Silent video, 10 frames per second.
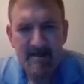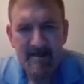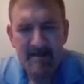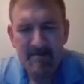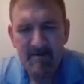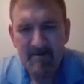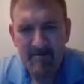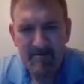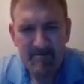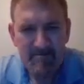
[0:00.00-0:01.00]
I'm
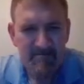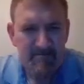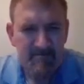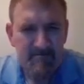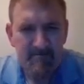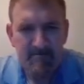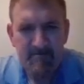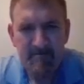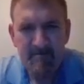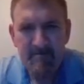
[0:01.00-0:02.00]
going
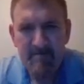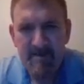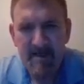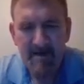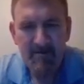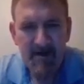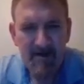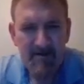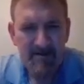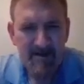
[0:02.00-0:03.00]
to stick around
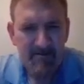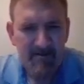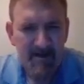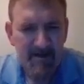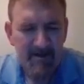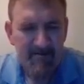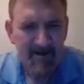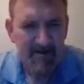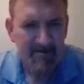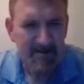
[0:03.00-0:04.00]
and see how it
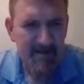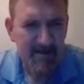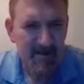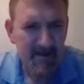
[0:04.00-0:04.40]
develops.